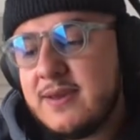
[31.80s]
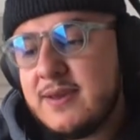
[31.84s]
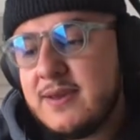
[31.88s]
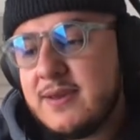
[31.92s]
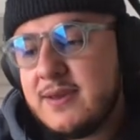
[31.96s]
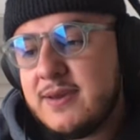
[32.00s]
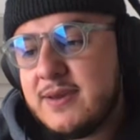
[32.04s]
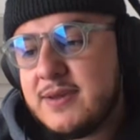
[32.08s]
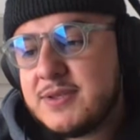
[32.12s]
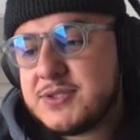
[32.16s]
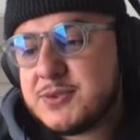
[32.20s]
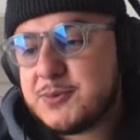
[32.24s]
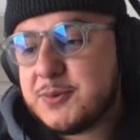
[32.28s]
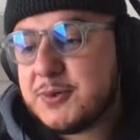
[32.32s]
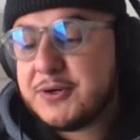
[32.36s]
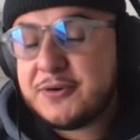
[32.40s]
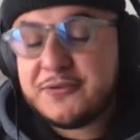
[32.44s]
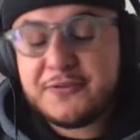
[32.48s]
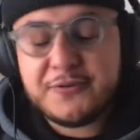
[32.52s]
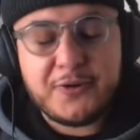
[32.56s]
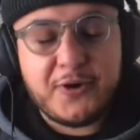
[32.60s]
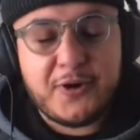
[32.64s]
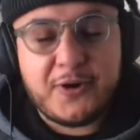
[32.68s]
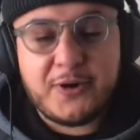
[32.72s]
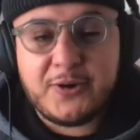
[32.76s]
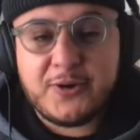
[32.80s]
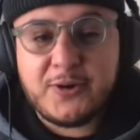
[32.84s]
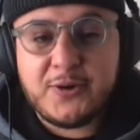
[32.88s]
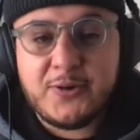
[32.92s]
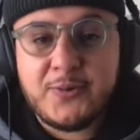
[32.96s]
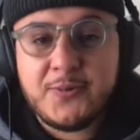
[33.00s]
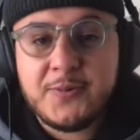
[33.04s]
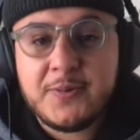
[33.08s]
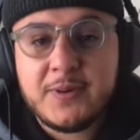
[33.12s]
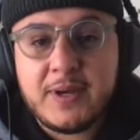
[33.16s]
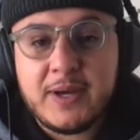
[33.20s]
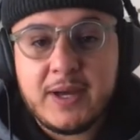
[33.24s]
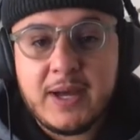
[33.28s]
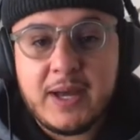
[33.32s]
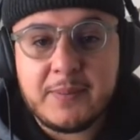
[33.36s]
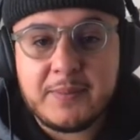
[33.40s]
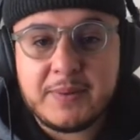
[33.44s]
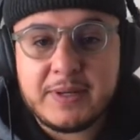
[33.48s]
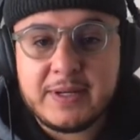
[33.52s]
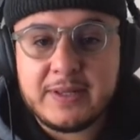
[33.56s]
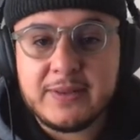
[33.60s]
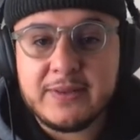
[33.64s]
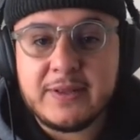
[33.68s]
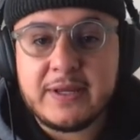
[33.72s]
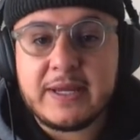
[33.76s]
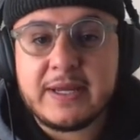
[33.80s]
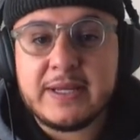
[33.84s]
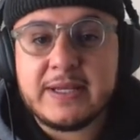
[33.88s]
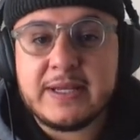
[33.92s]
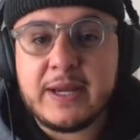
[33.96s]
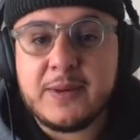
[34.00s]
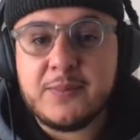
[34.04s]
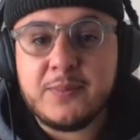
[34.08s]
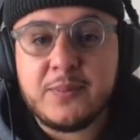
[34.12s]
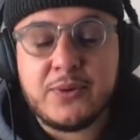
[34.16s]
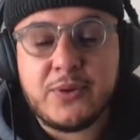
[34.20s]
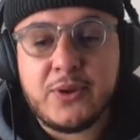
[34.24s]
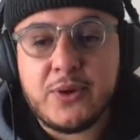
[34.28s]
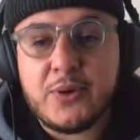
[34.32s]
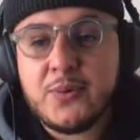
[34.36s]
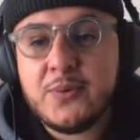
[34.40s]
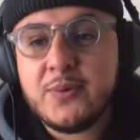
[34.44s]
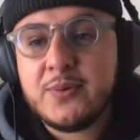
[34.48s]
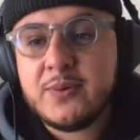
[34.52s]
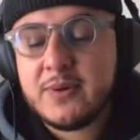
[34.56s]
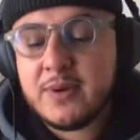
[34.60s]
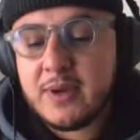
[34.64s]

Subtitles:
it's a wonderful article. I'm going to link it down below.